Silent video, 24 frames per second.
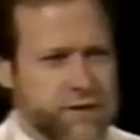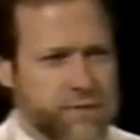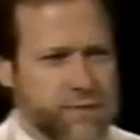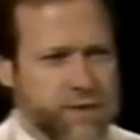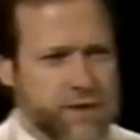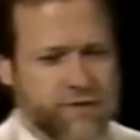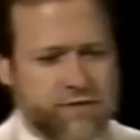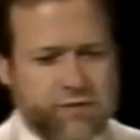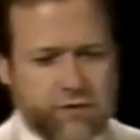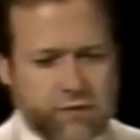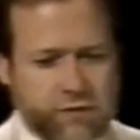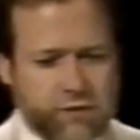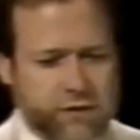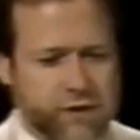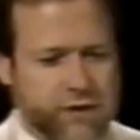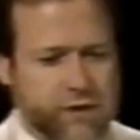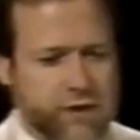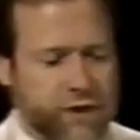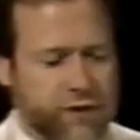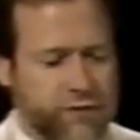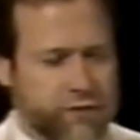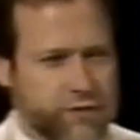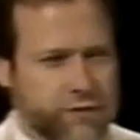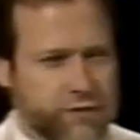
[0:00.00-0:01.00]
I mean, if you look
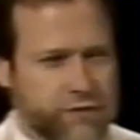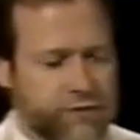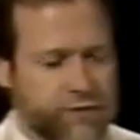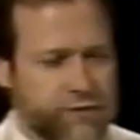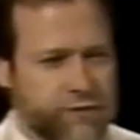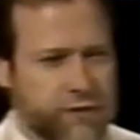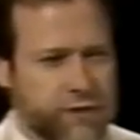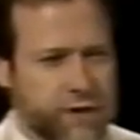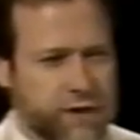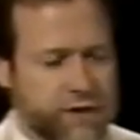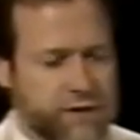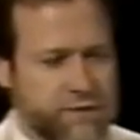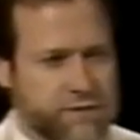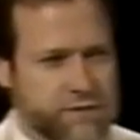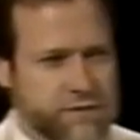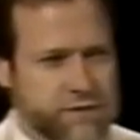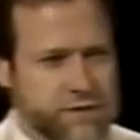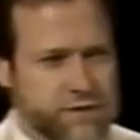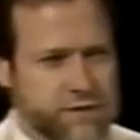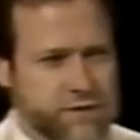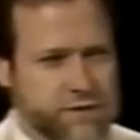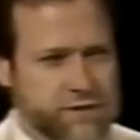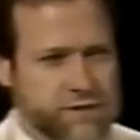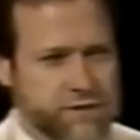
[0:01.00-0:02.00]
at other
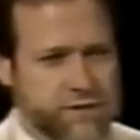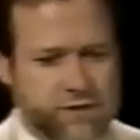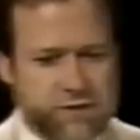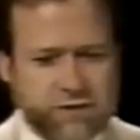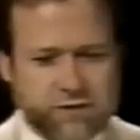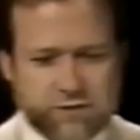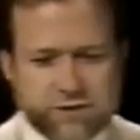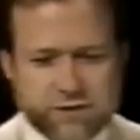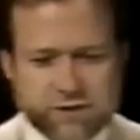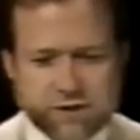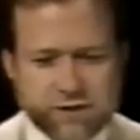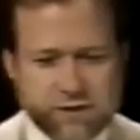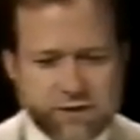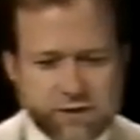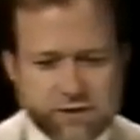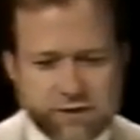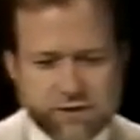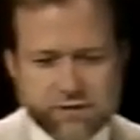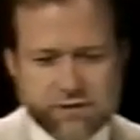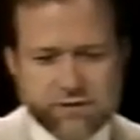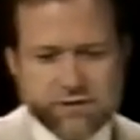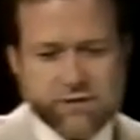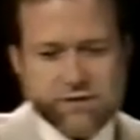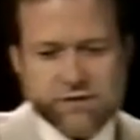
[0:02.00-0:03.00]
frames, do you see
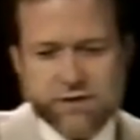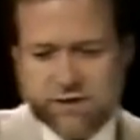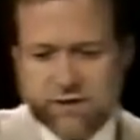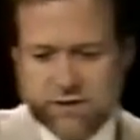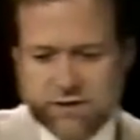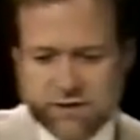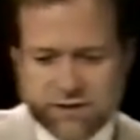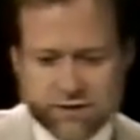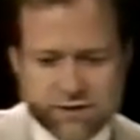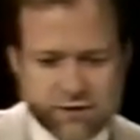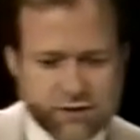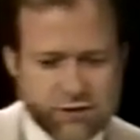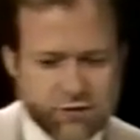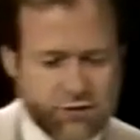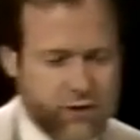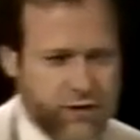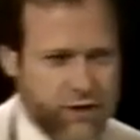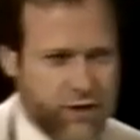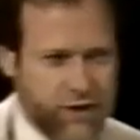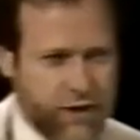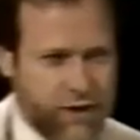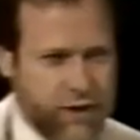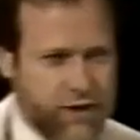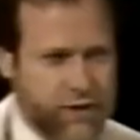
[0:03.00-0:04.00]
these things
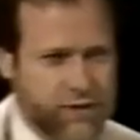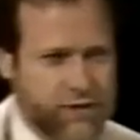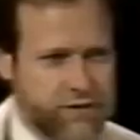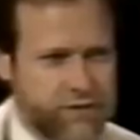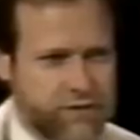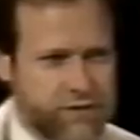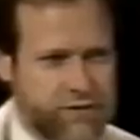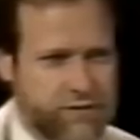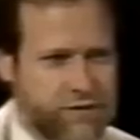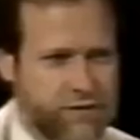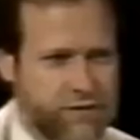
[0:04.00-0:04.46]
going on?